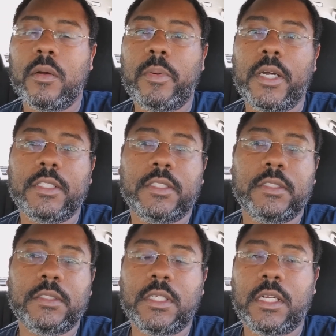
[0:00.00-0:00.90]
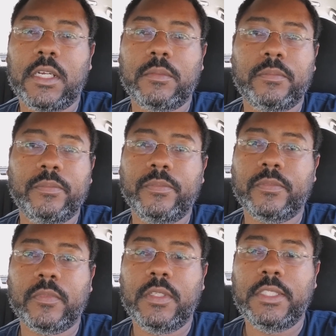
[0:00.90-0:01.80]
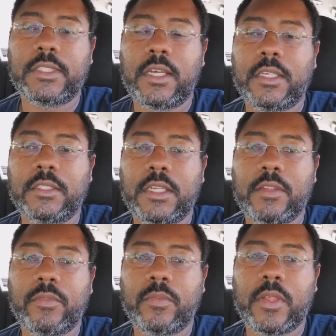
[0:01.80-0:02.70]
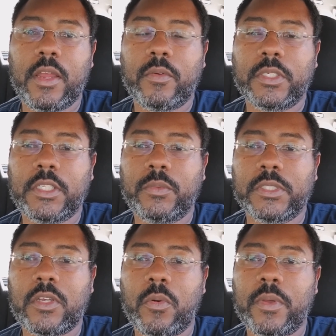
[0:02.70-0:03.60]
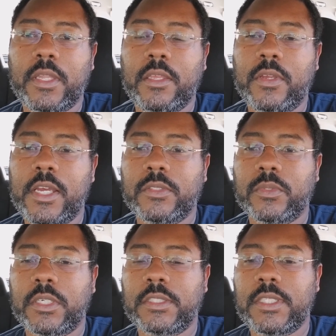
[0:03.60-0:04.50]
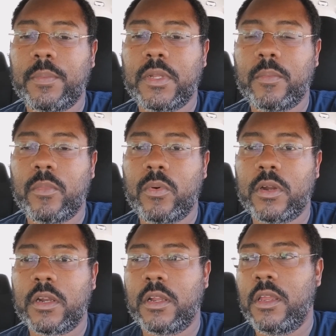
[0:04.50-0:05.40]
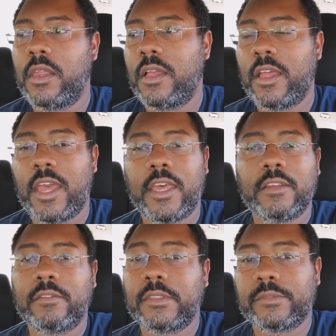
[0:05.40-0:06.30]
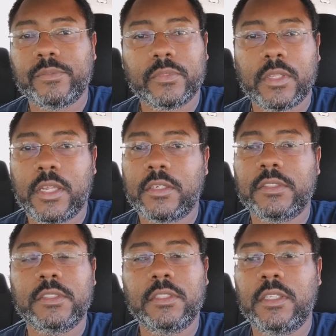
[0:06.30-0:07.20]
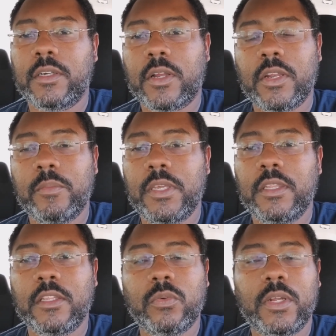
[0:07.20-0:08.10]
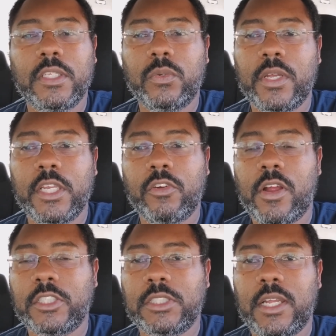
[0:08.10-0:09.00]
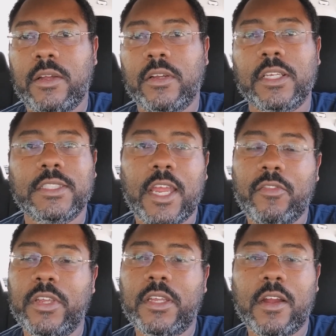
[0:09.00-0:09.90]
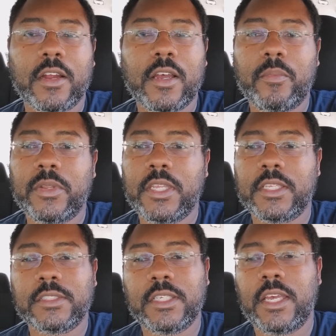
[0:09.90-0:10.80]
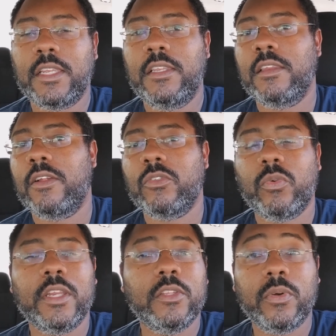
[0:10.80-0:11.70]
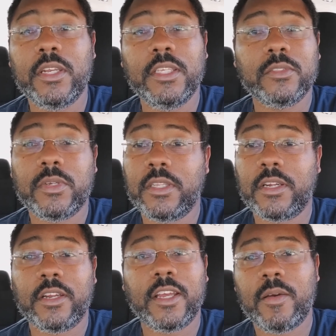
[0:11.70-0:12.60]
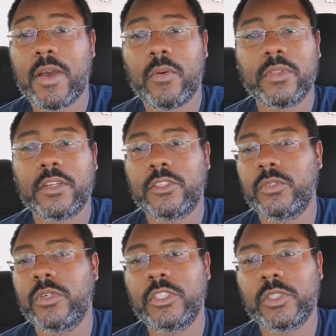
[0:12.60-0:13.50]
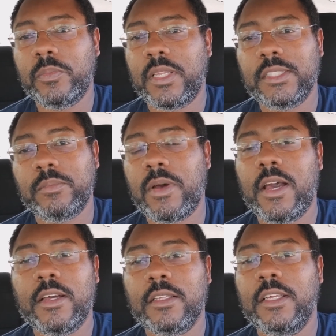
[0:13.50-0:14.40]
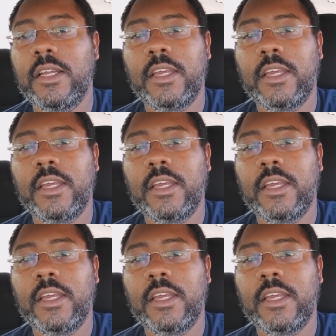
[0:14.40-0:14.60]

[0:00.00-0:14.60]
But Nissan, I really was hoping that you guys were going to step it up more. And they're going to be in the 2020 crush now, because every car company has said, 2020 is when they're going to come out with their 200 plus mile